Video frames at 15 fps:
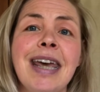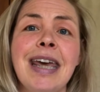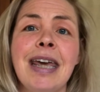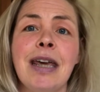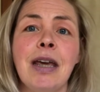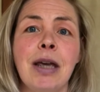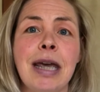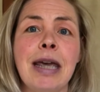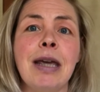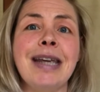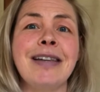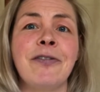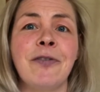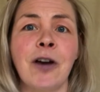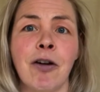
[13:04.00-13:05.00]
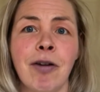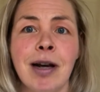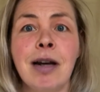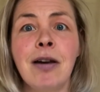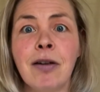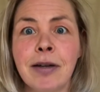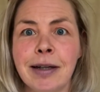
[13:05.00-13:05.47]
it is very
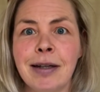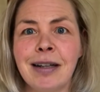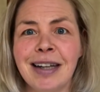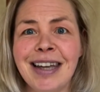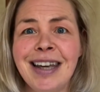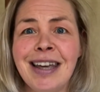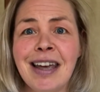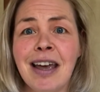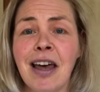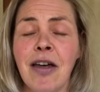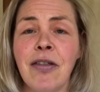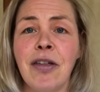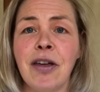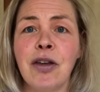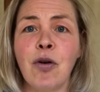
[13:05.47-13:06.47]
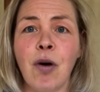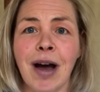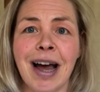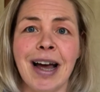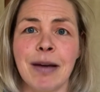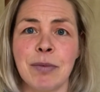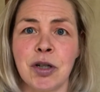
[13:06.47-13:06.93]
likely that your
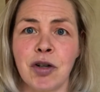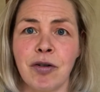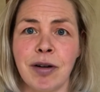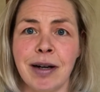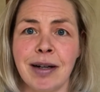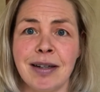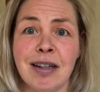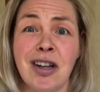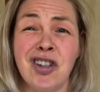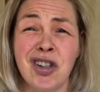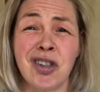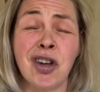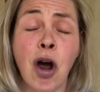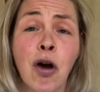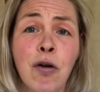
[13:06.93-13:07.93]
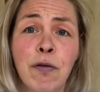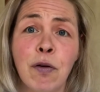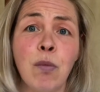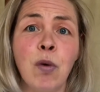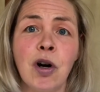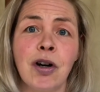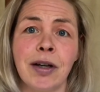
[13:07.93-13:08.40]
hamstrings are just
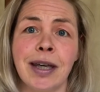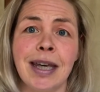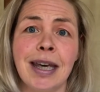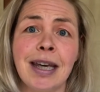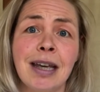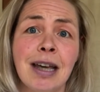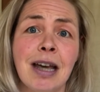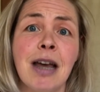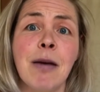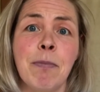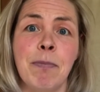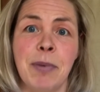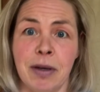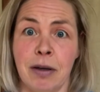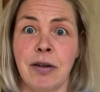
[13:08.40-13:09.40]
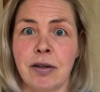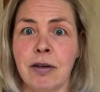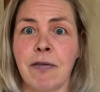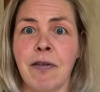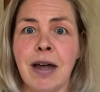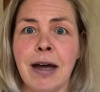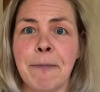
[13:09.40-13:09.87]
overworking because
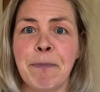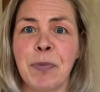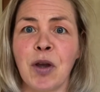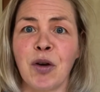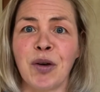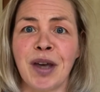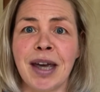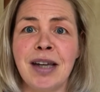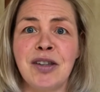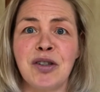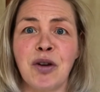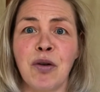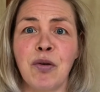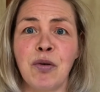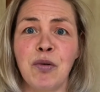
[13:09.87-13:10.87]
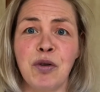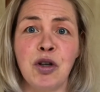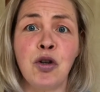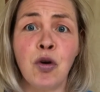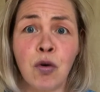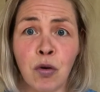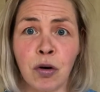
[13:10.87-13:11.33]
of that, okay? So
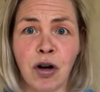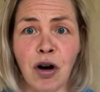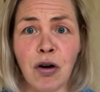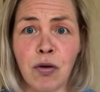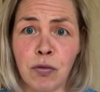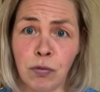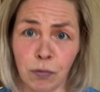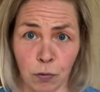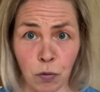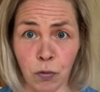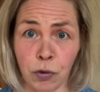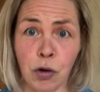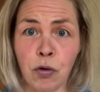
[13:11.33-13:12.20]
your goal, or